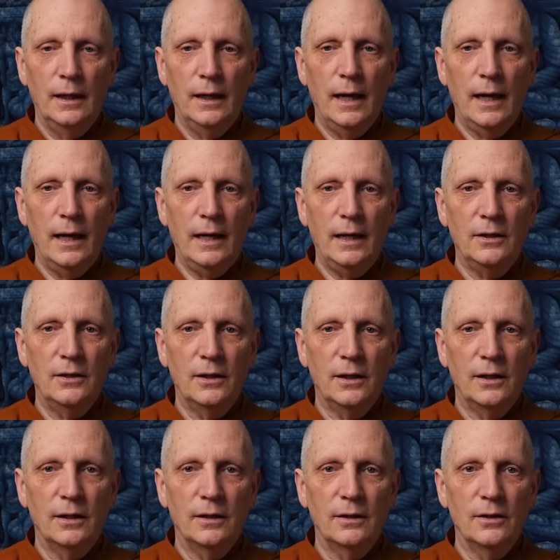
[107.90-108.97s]
and
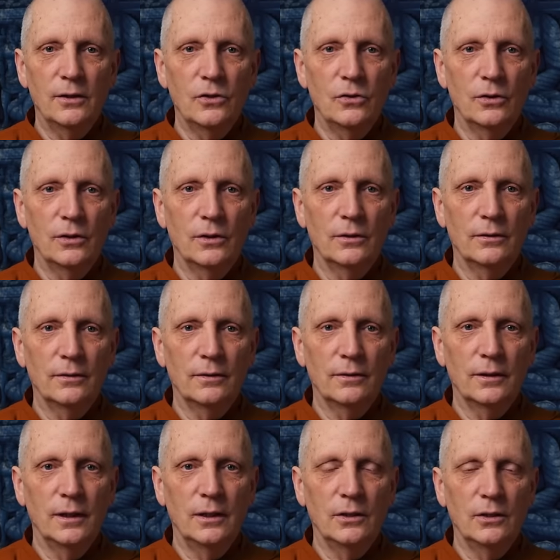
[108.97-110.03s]
uh, you're
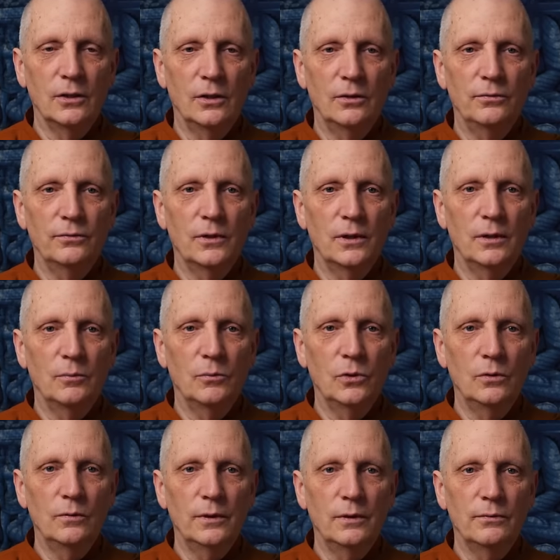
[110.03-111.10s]
engulfed in a
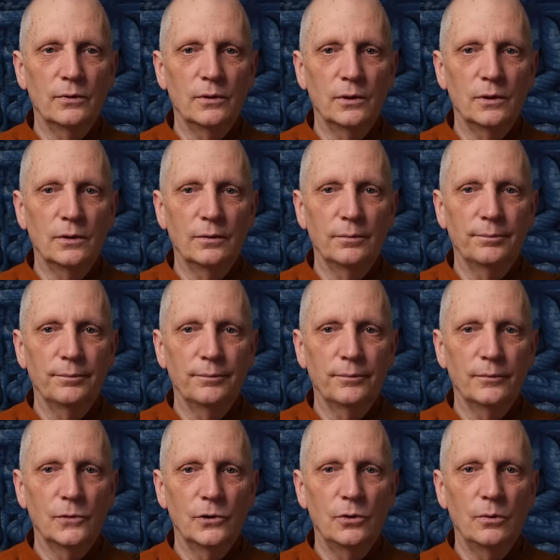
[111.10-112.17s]
movie for
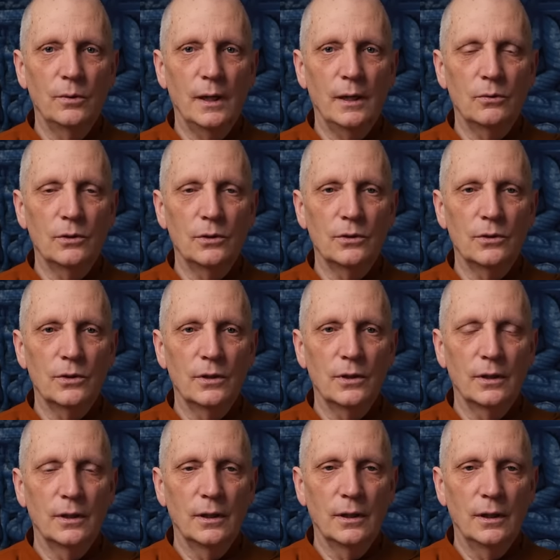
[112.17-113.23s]
two hours,
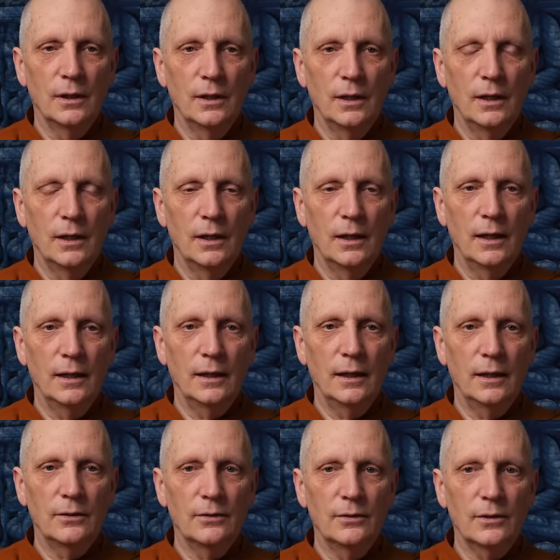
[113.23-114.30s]
and
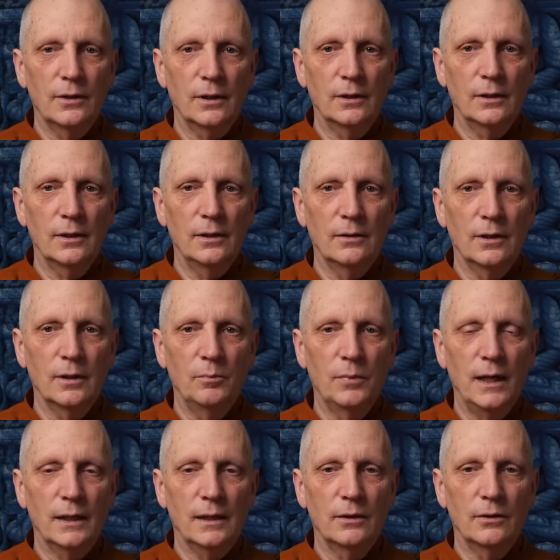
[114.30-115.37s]
then suddenly you come
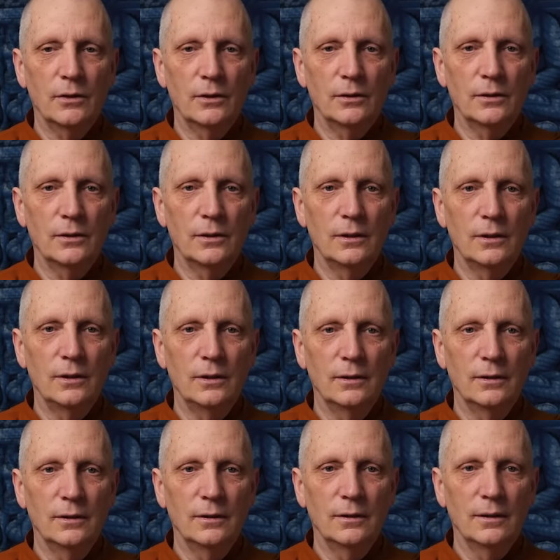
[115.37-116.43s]
back out onto the
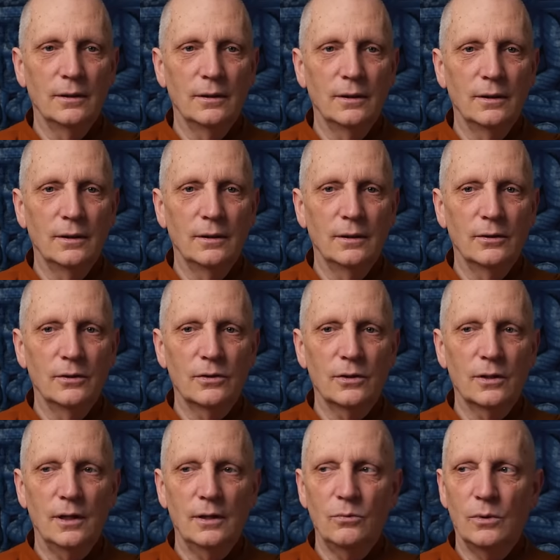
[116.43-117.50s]
the
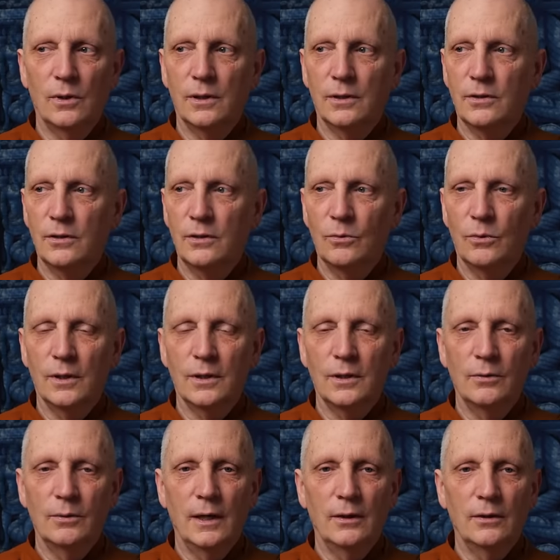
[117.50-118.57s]
sidewalks and you're
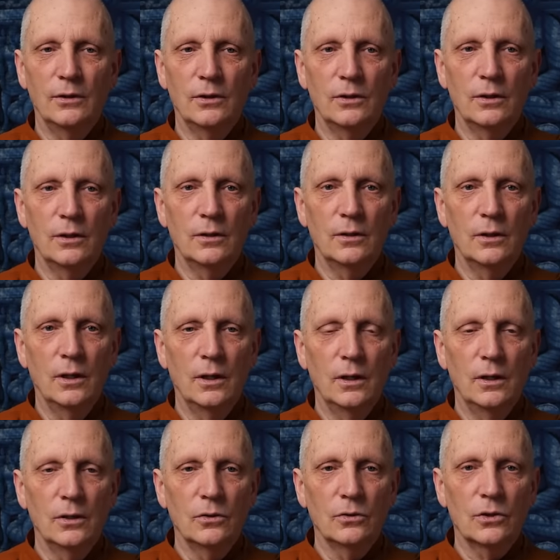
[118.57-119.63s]
walking around, you, mm.
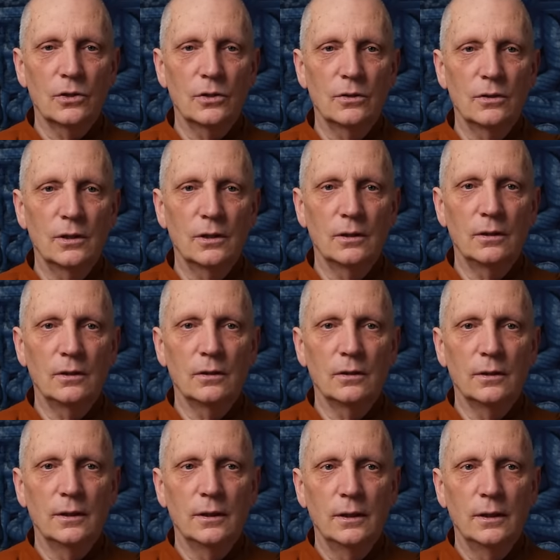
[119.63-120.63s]
you're still,